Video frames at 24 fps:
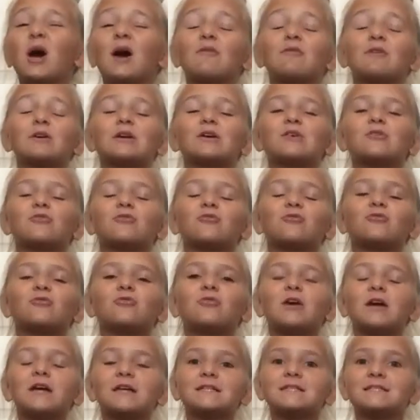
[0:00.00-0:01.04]
Have a
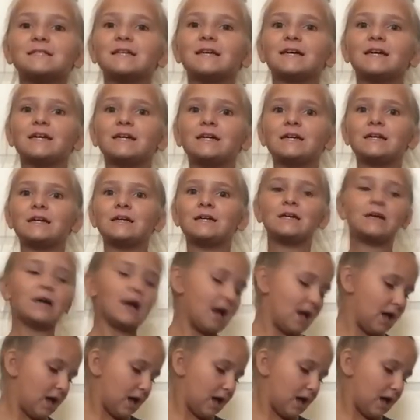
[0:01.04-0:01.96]
great day.